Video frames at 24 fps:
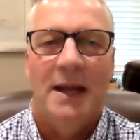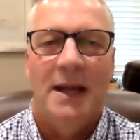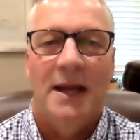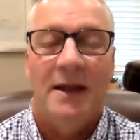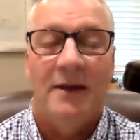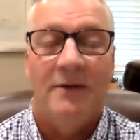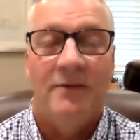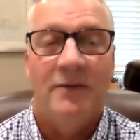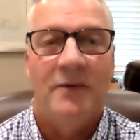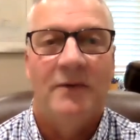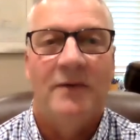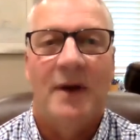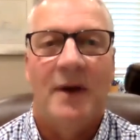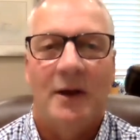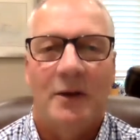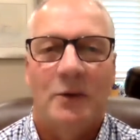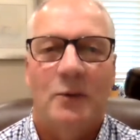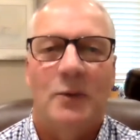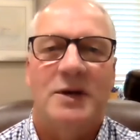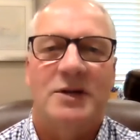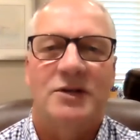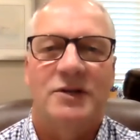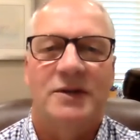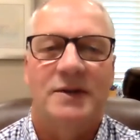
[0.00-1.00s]
If you've got
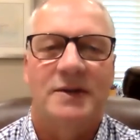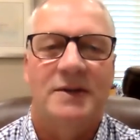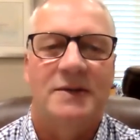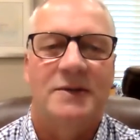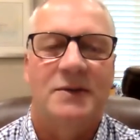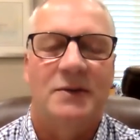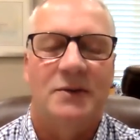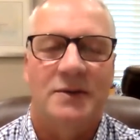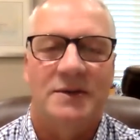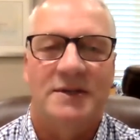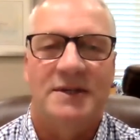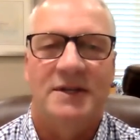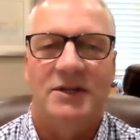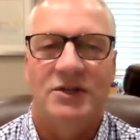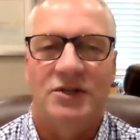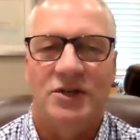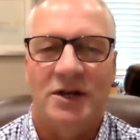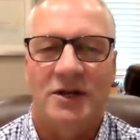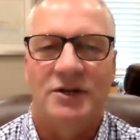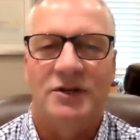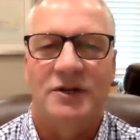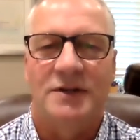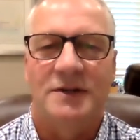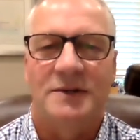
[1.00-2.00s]
questions or
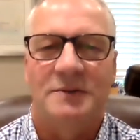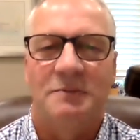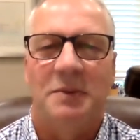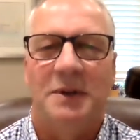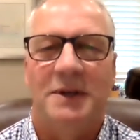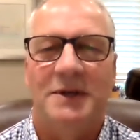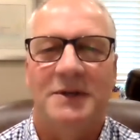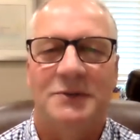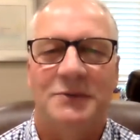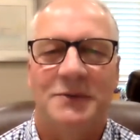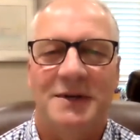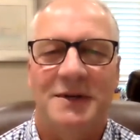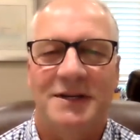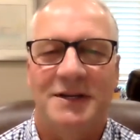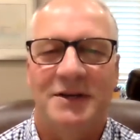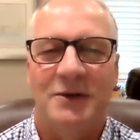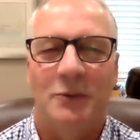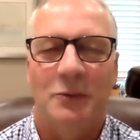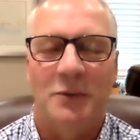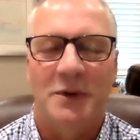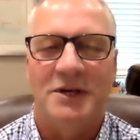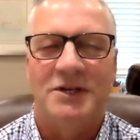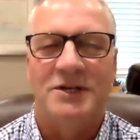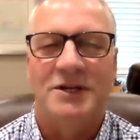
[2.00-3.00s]
suggestions, please
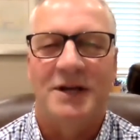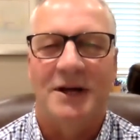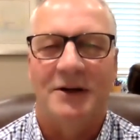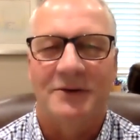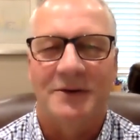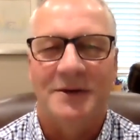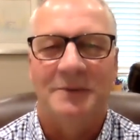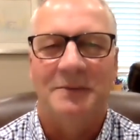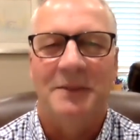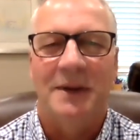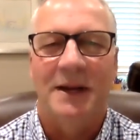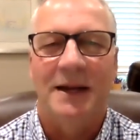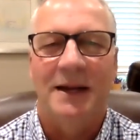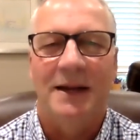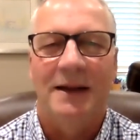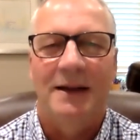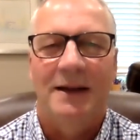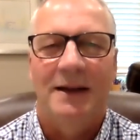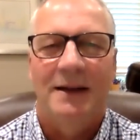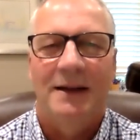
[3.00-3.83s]
reach out to me